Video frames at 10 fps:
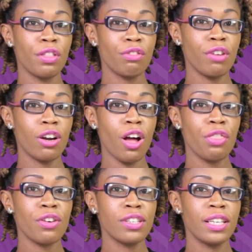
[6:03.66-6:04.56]
thriller on
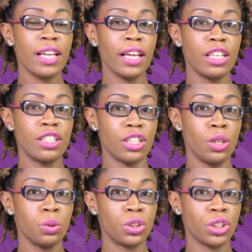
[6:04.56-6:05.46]
Thursday night in
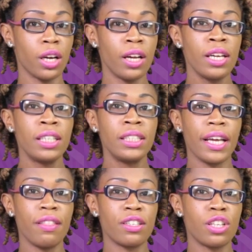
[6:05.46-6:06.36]
St. Lucia,
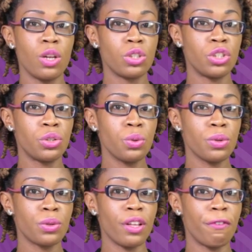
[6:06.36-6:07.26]
taking the St. Lucia
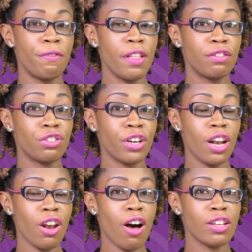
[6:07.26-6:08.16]
Zouks to their 5th
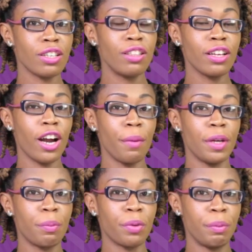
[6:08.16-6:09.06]
straight loss in the
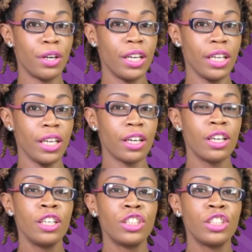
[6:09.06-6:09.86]
Caribbean Premier League.